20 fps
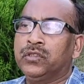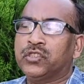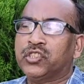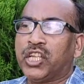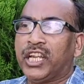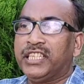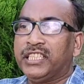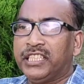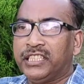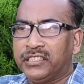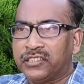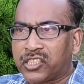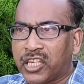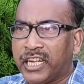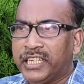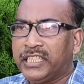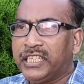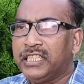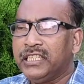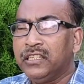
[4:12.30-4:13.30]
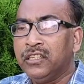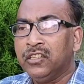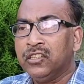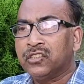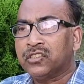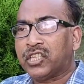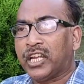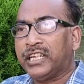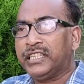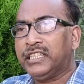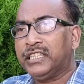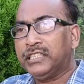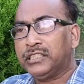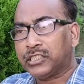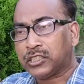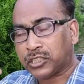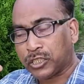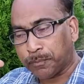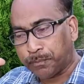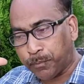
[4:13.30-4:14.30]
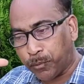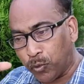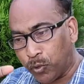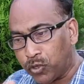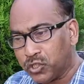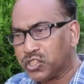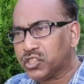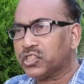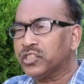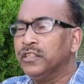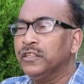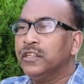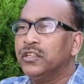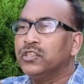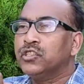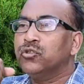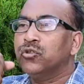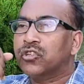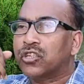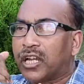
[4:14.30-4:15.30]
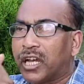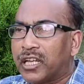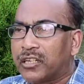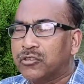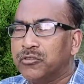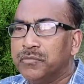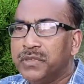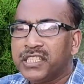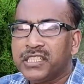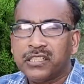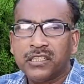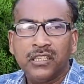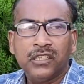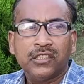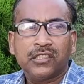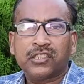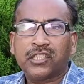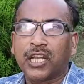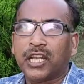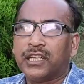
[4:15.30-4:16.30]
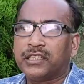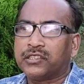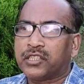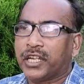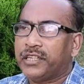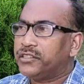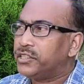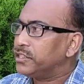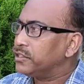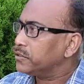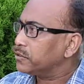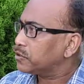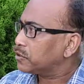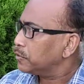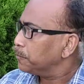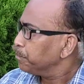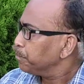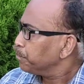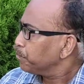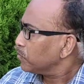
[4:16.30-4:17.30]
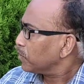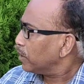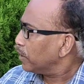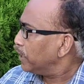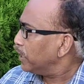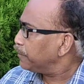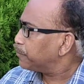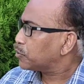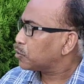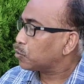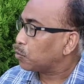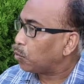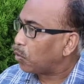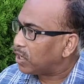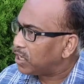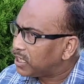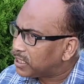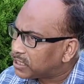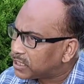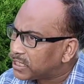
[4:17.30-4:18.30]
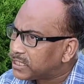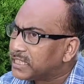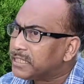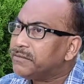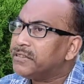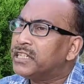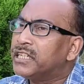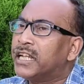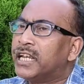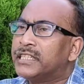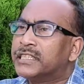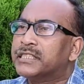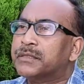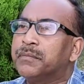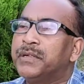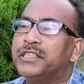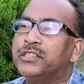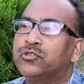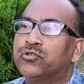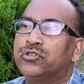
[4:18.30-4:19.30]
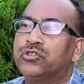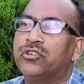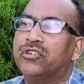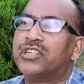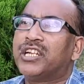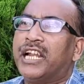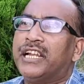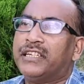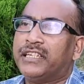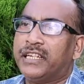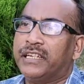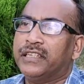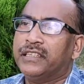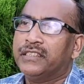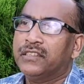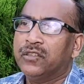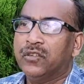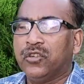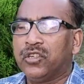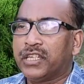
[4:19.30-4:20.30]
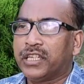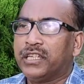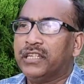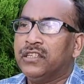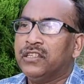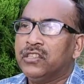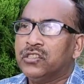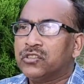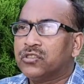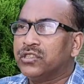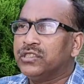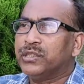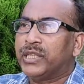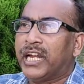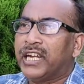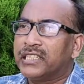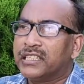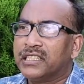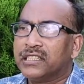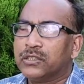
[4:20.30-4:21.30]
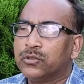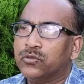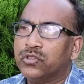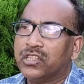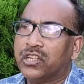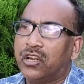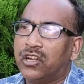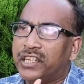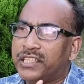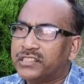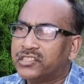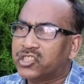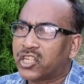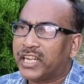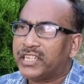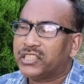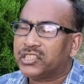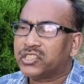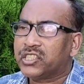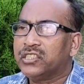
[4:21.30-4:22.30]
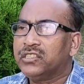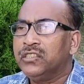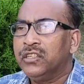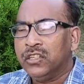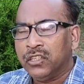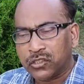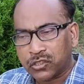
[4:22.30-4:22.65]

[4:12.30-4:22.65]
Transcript: Citing supports your argument, citing gives qualitative enhancement to your writing. Okay. So in that case, we call it citation.